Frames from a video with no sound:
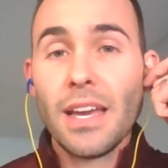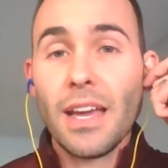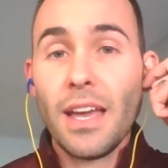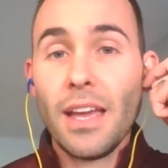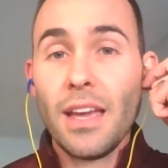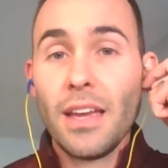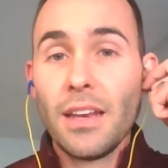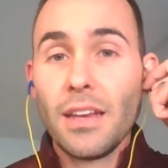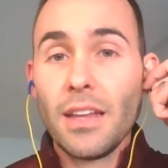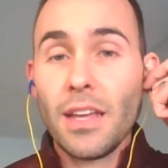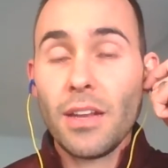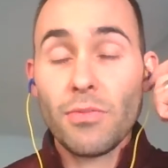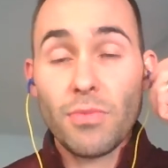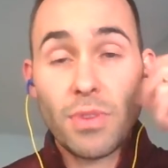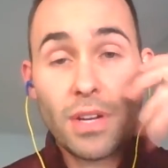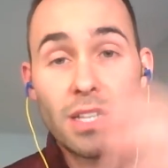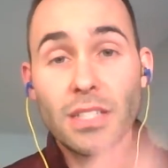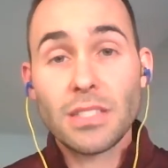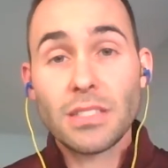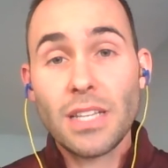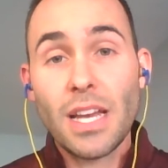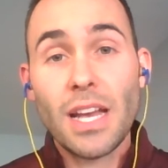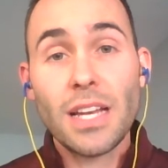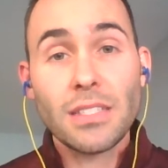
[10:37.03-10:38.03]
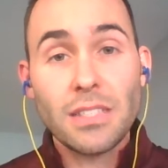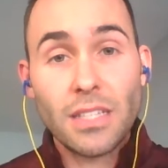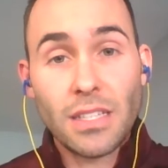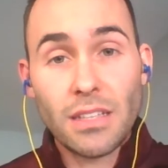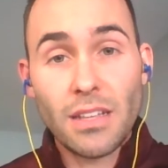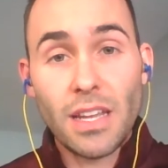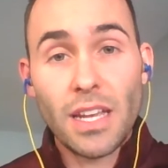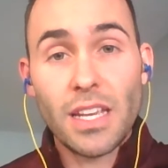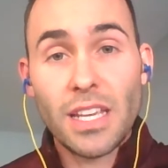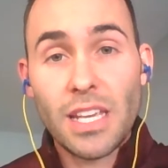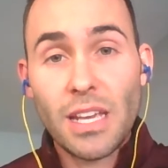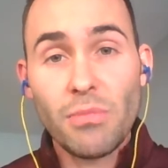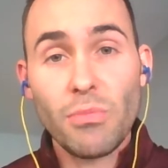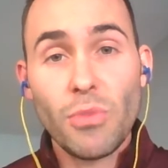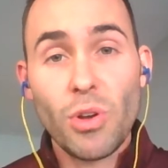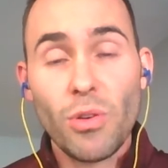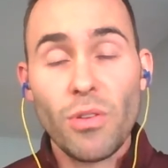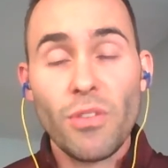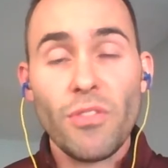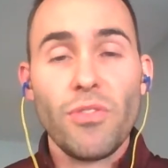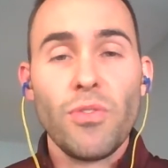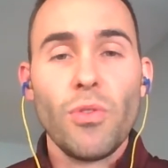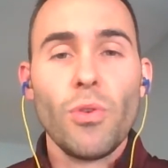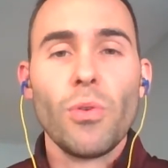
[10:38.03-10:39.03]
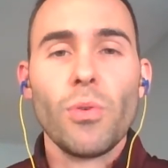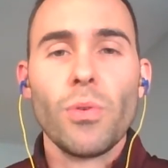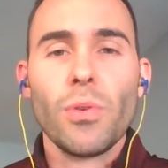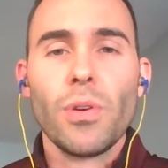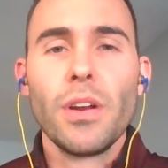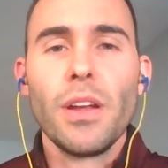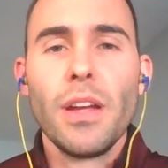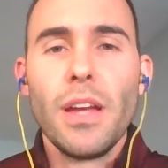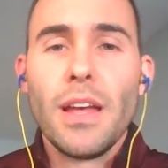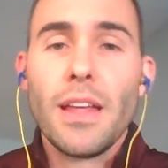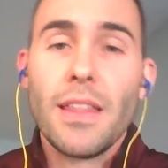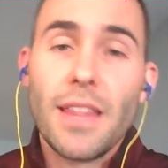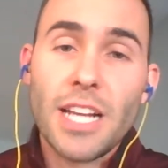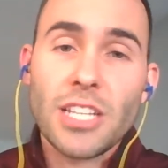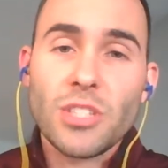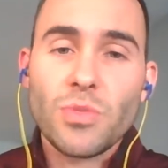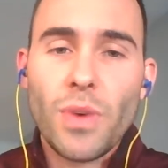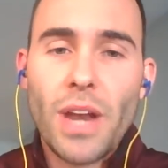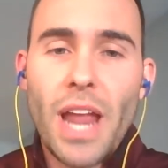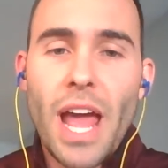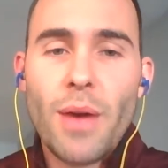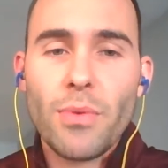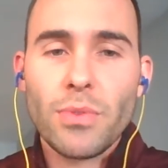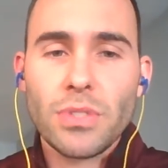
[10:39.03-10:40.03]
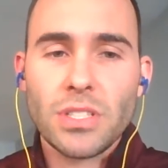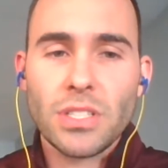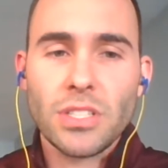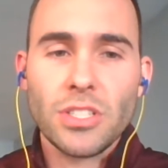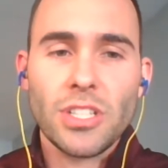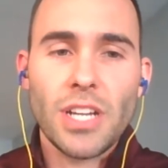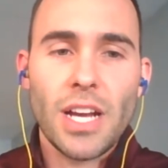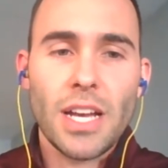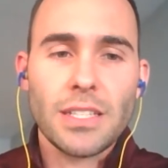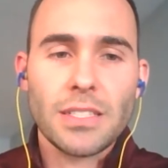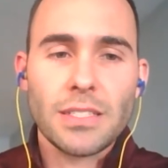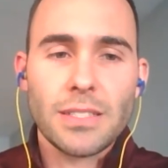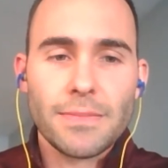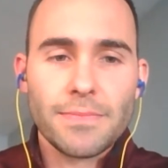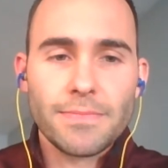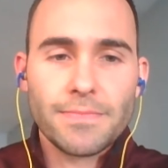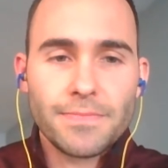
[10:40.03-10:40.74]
and, and reassess and, and keep going forward. That's what I would suggest.